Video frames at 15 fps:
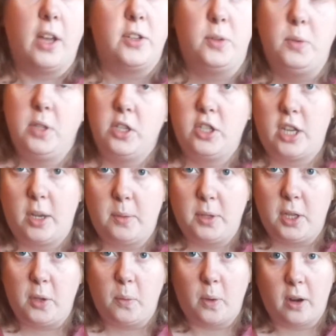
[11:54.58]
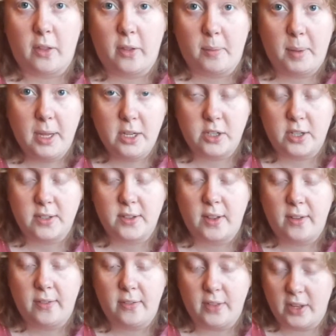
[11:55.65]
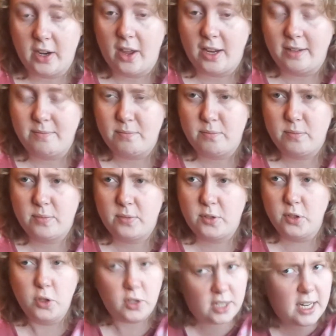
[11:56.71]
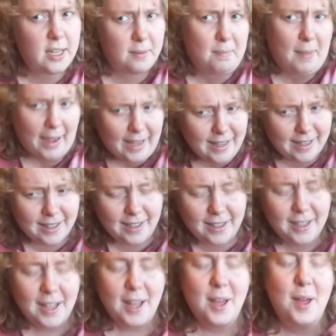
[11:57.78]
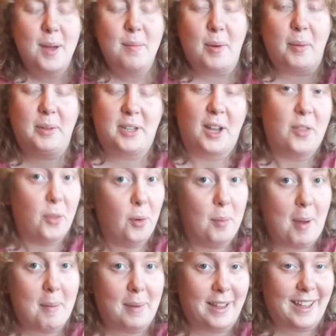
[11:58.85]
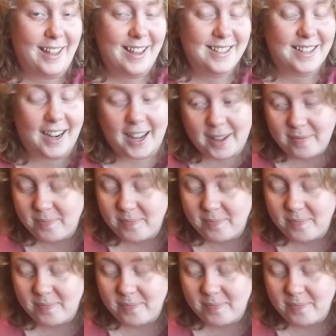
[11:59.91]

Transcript: do want to share with you one other purchase that I didn't make, but which I thought about making yesterday.